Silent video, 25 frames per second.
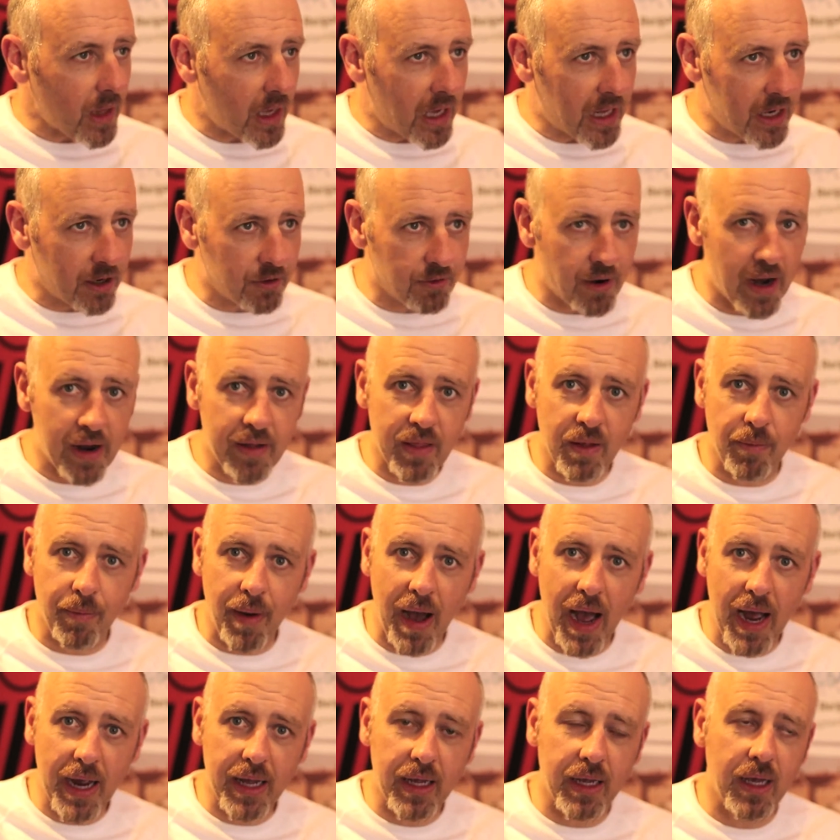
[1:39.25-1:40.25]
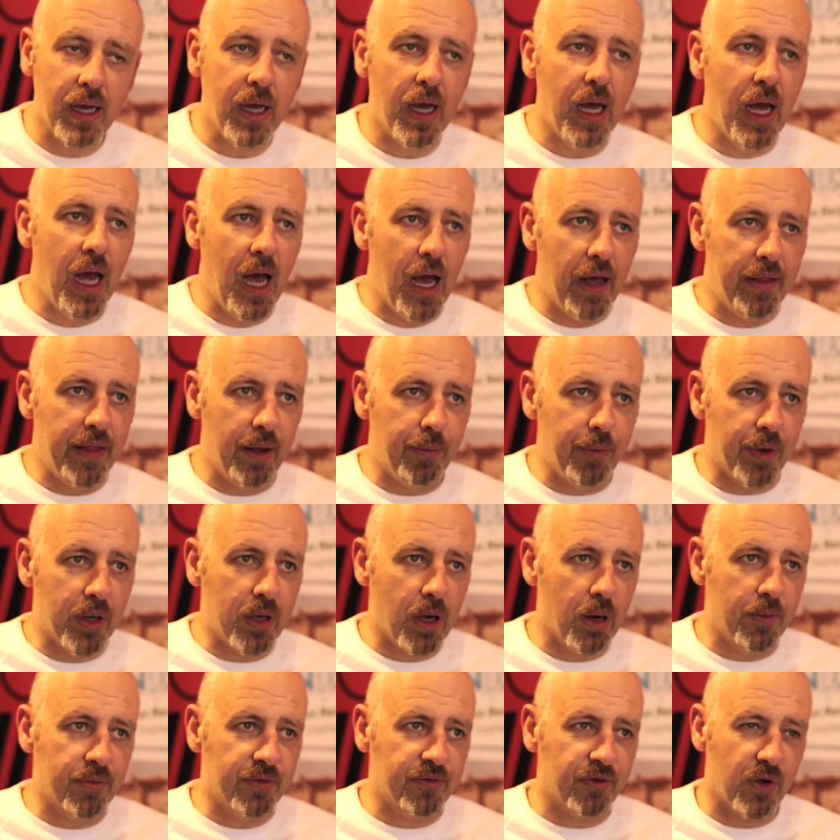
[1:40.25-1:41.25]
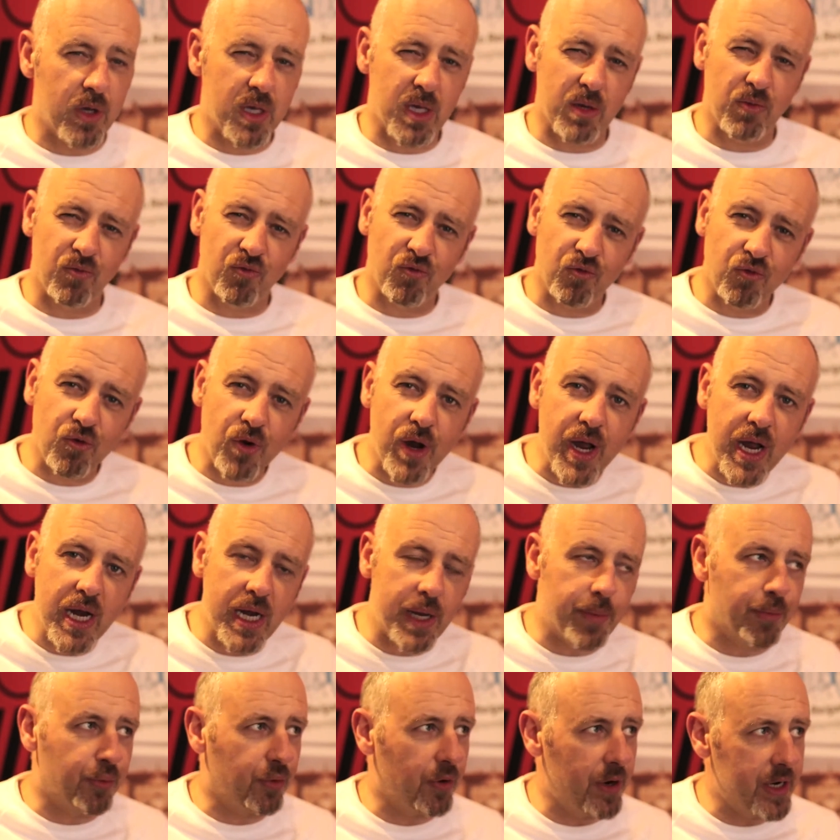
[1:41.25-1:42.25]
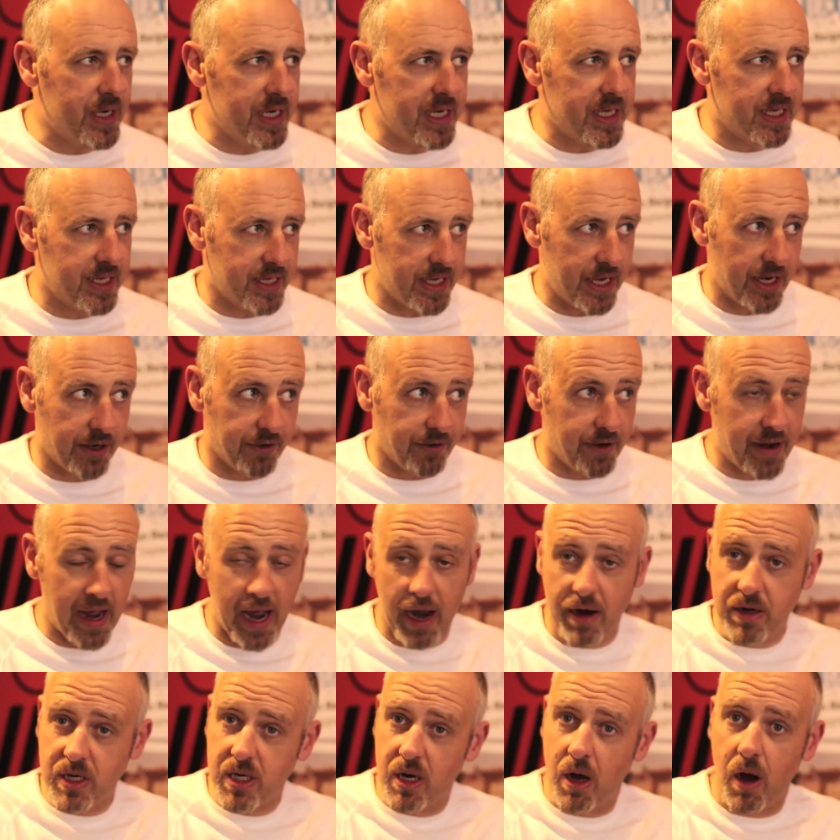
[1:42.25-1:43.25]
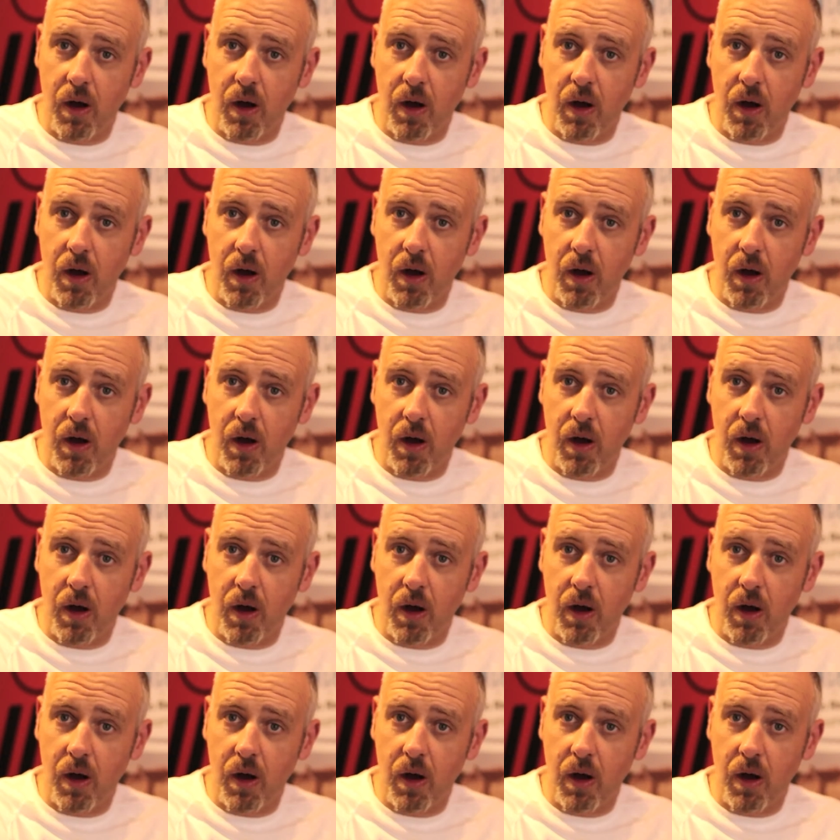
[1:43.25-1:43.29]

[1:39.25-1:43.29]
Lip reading: and around the back, and then we come through some really pretty scenery out